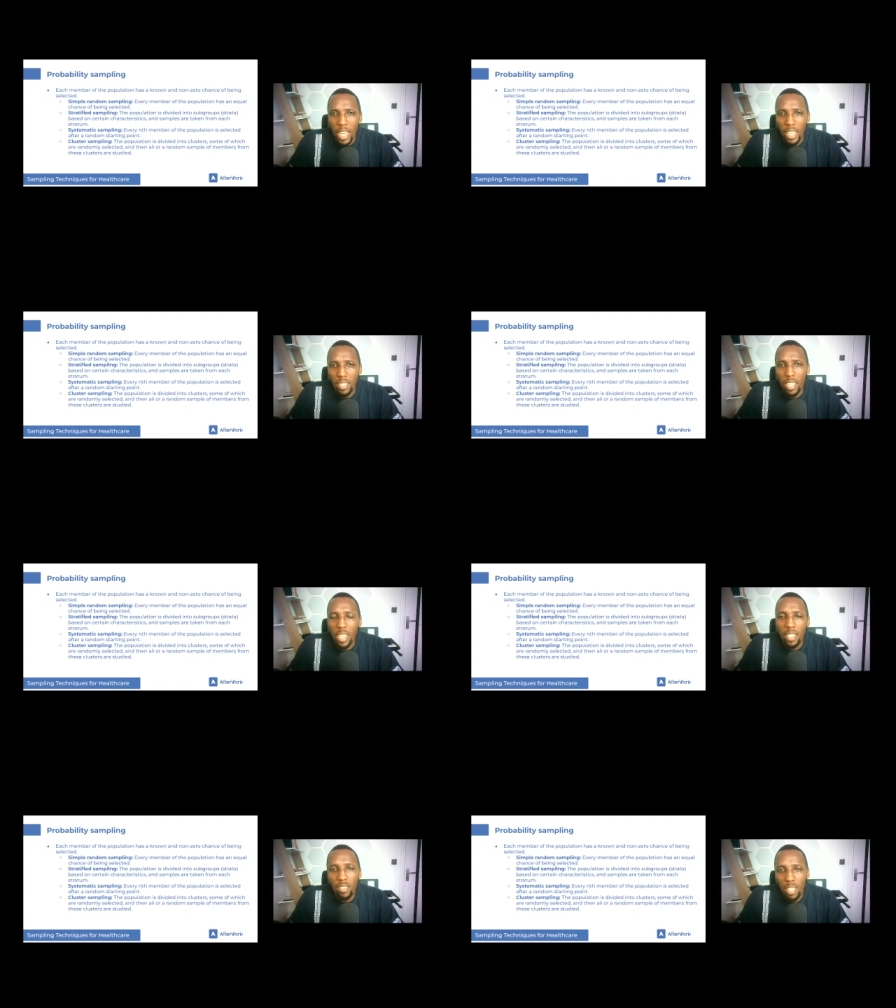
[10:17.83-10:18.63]
And
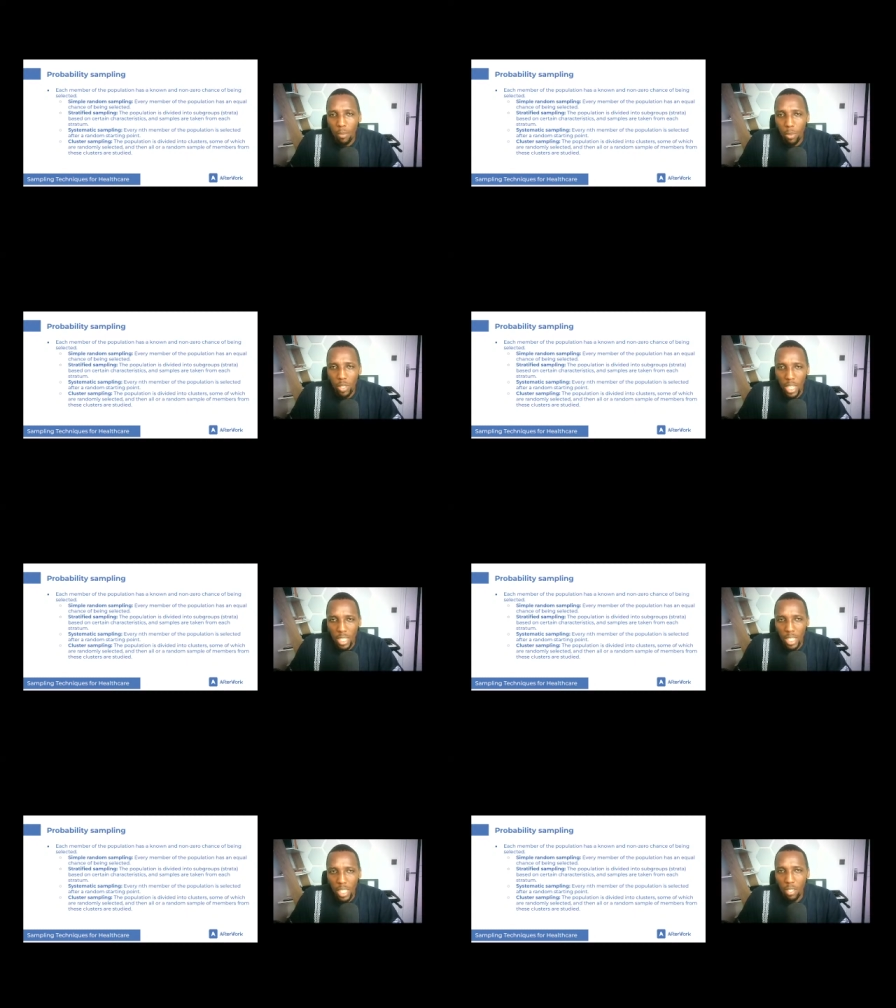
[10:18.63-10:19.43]
then samples are
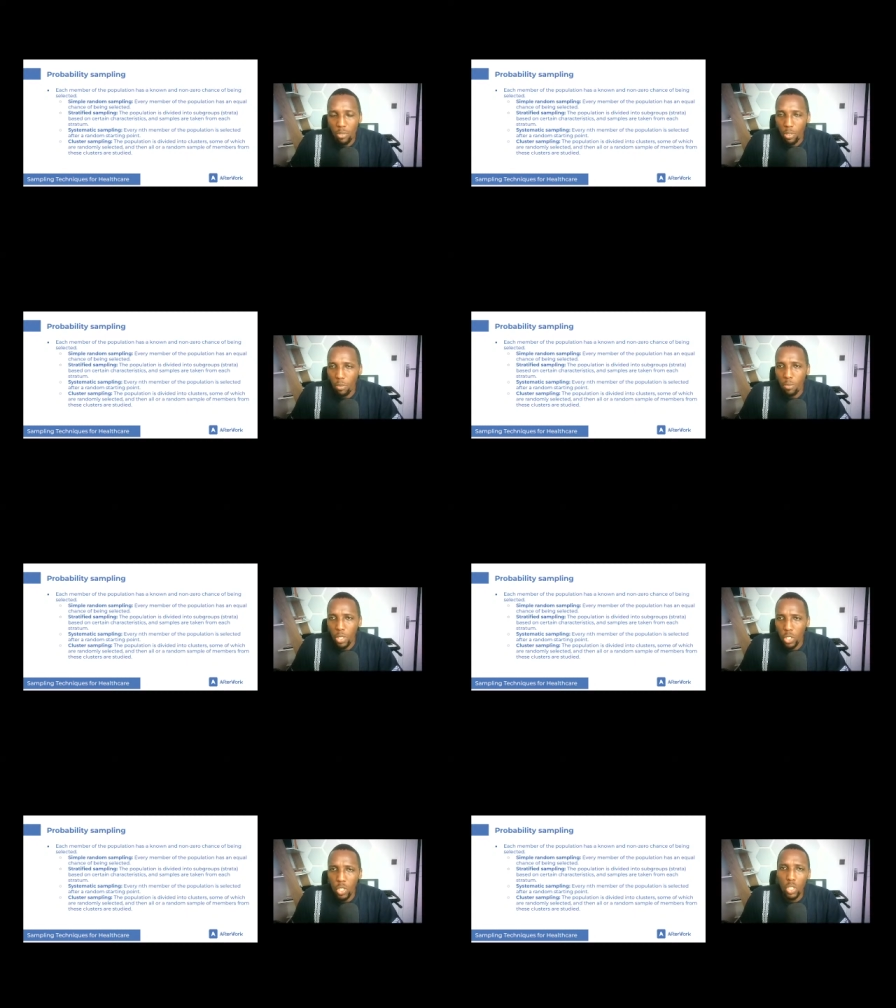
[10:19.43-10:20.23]
taken from
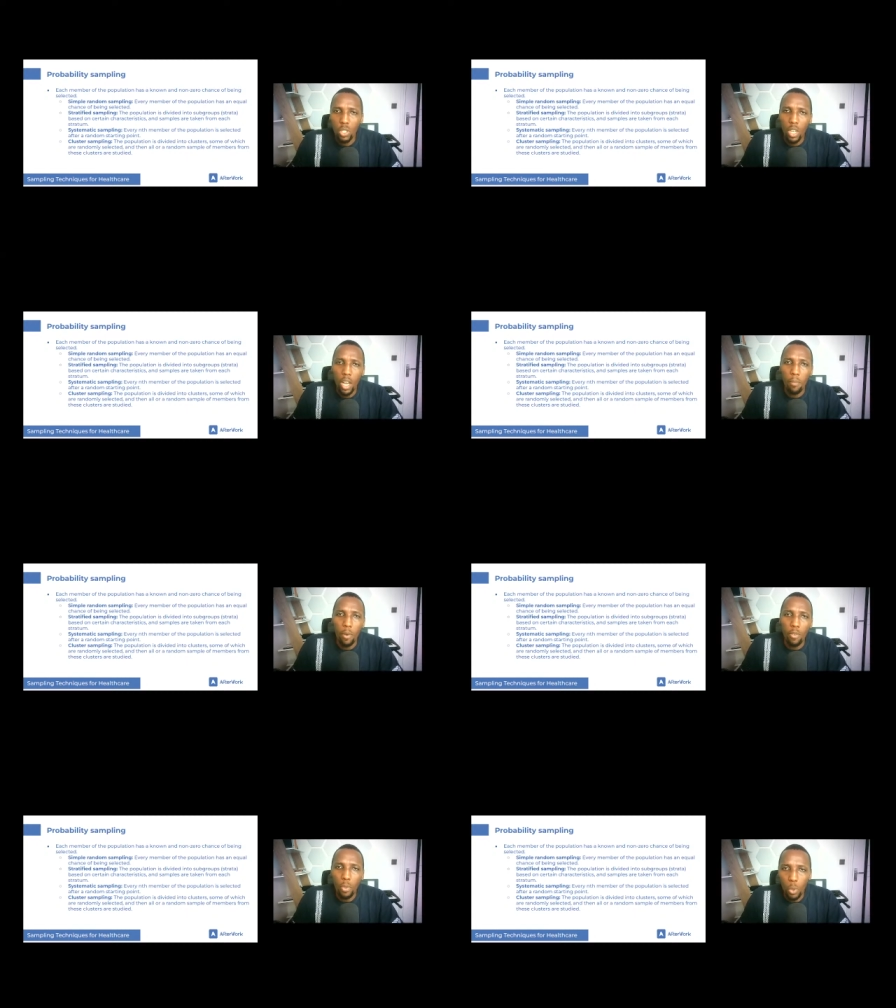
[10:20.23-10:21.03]
each
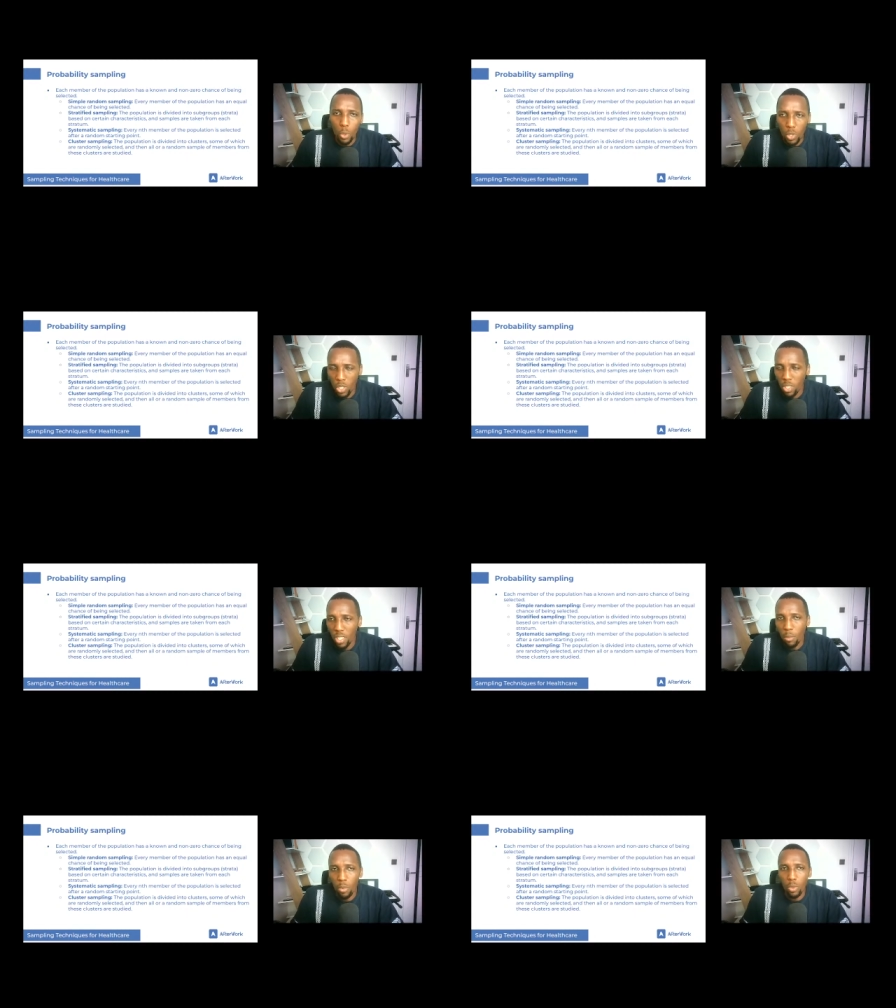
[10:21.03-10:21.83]
of those
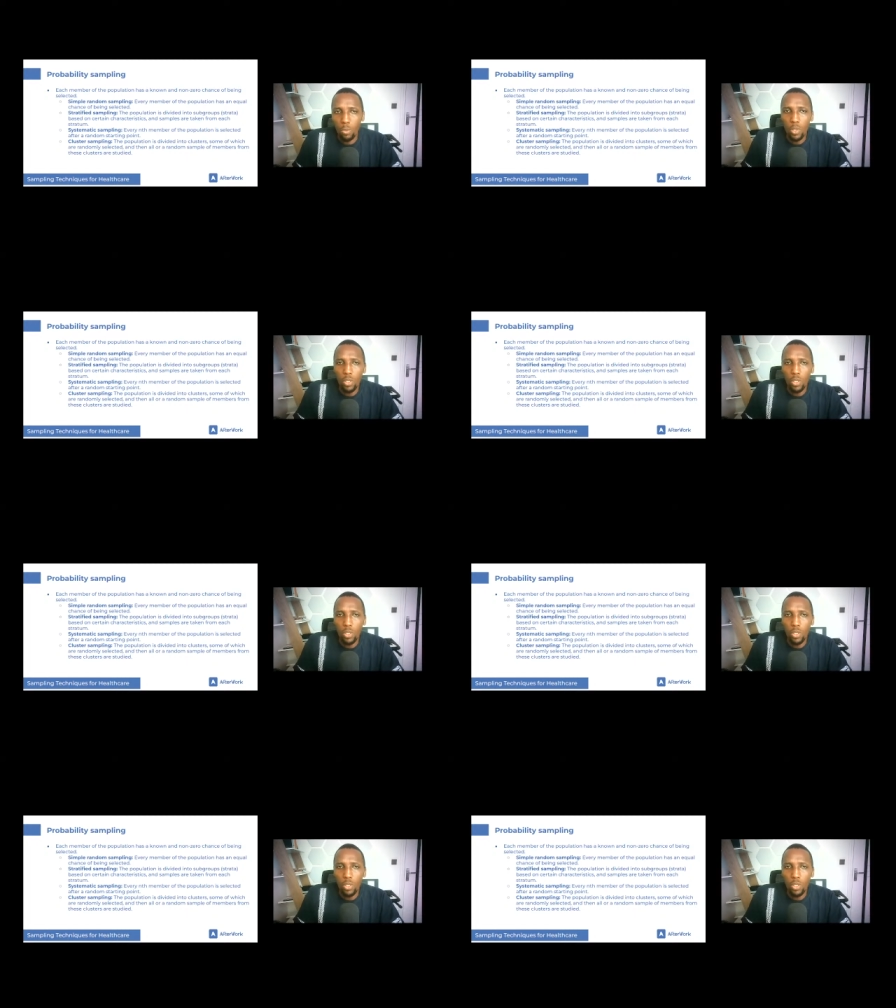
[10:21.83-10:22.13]
subgroups.